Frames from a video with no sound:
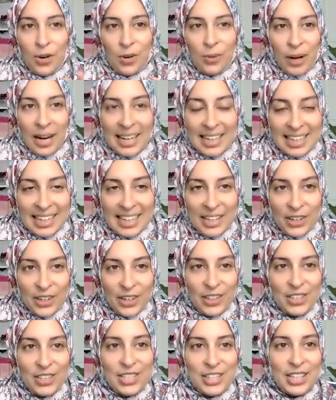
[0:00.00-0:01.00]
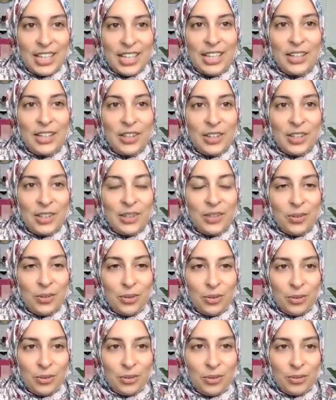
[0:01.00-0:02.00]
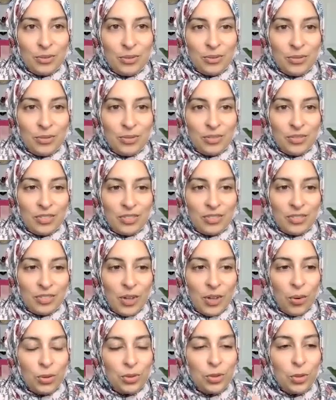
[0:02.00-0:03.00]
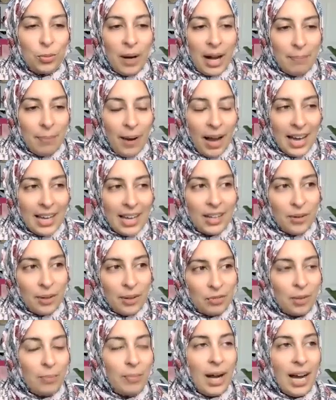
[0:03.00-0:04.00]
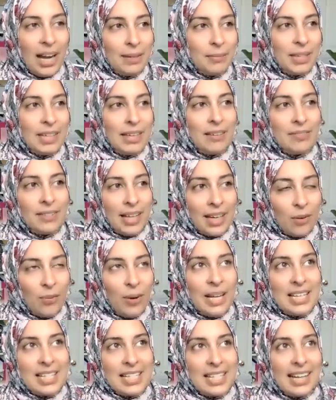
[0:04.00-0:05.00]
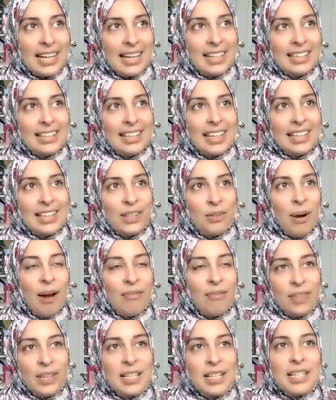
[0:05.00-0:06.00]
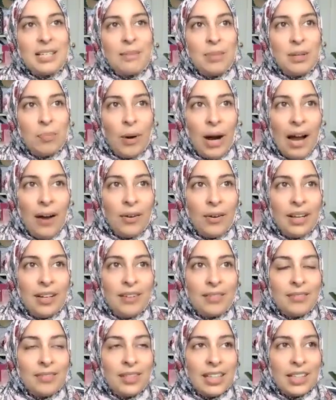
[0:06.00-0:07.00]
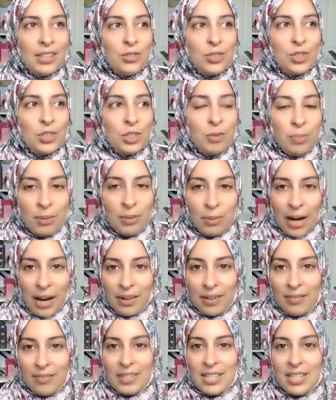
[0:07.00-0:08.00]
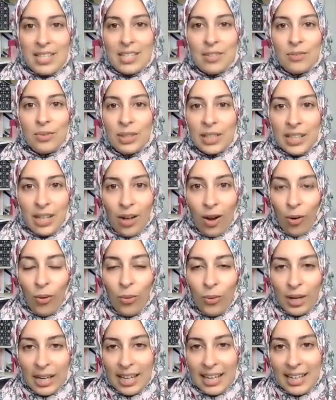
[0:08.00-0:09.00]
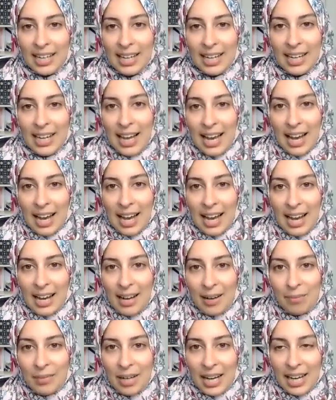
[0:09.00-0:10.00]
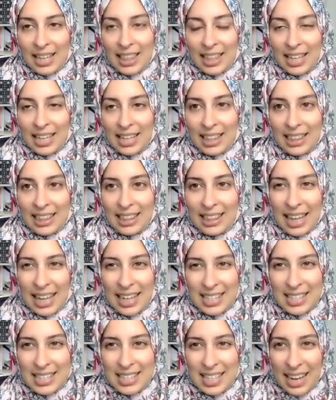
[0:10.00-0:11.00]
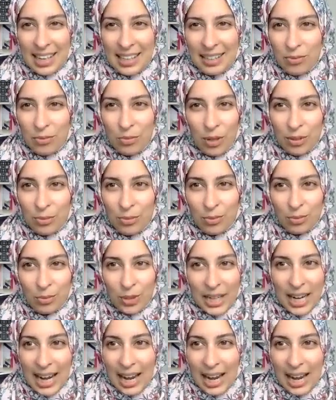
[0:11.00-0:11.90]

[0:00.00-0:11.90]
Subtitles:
right here, to hear you go through my bio and remind me of wait a second, you have things to be proud of, you should be proud of these and really own it. I think that's kind of what